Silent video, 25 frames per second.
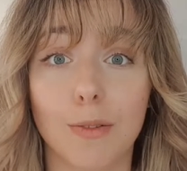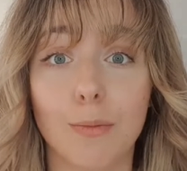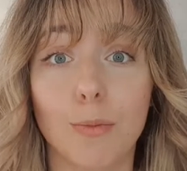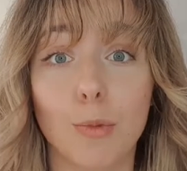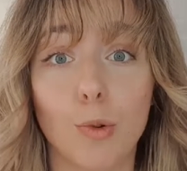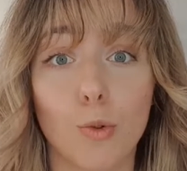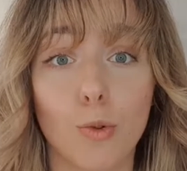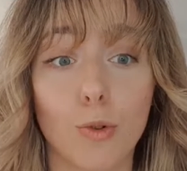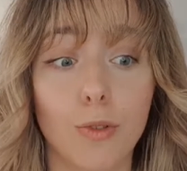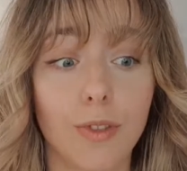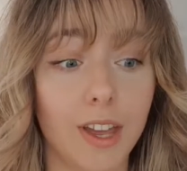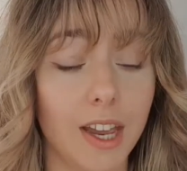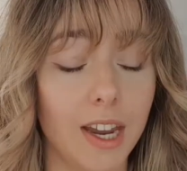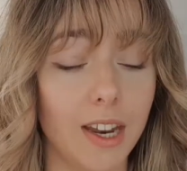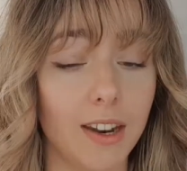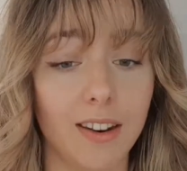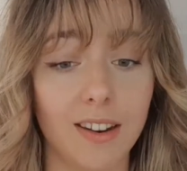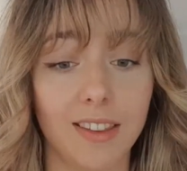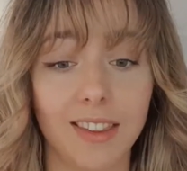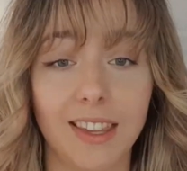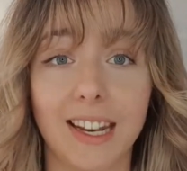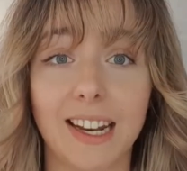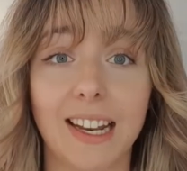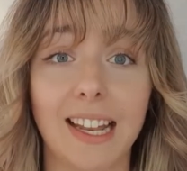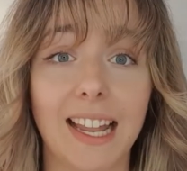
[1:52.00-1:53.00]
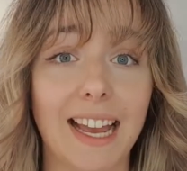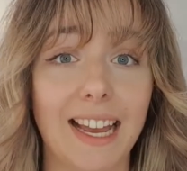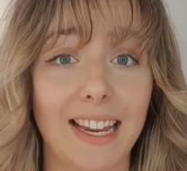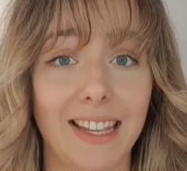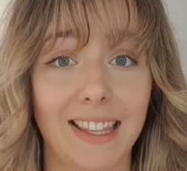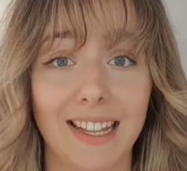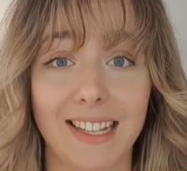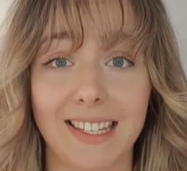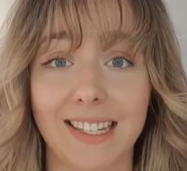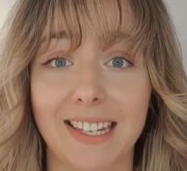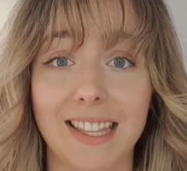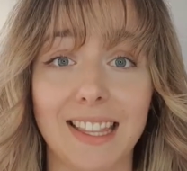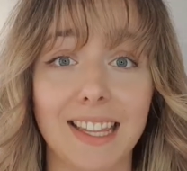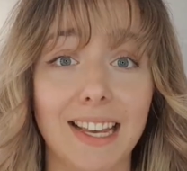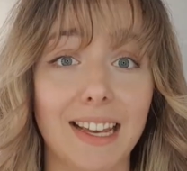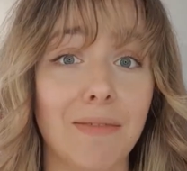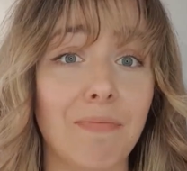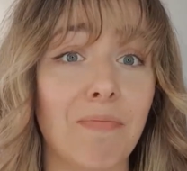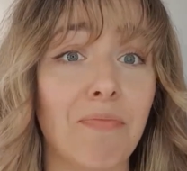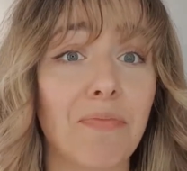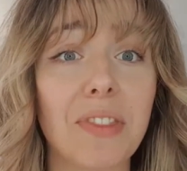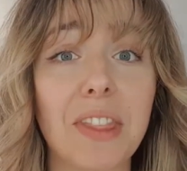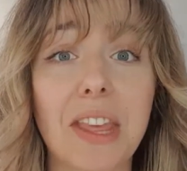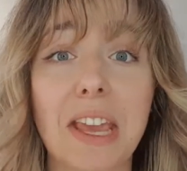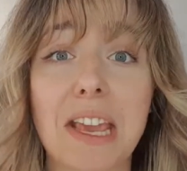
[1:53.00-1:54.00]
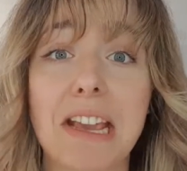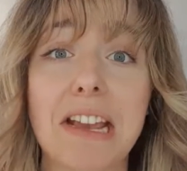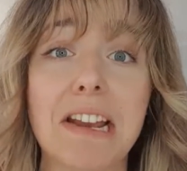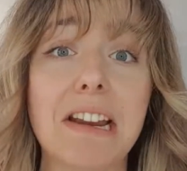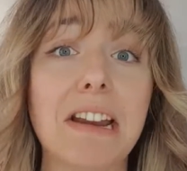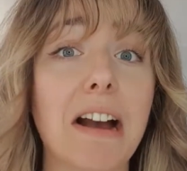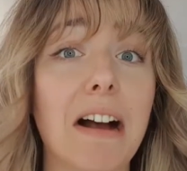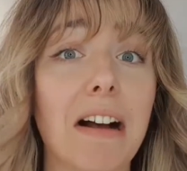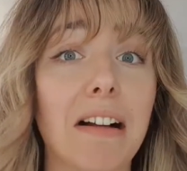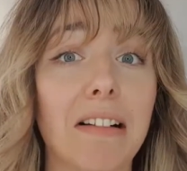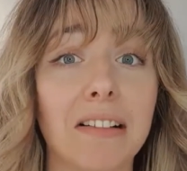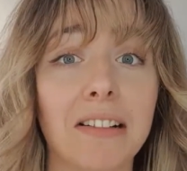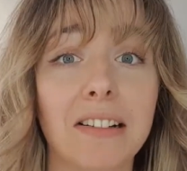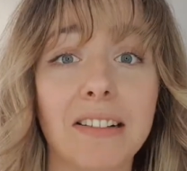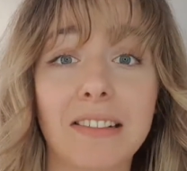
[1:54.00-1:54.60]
more than land that's in the inner,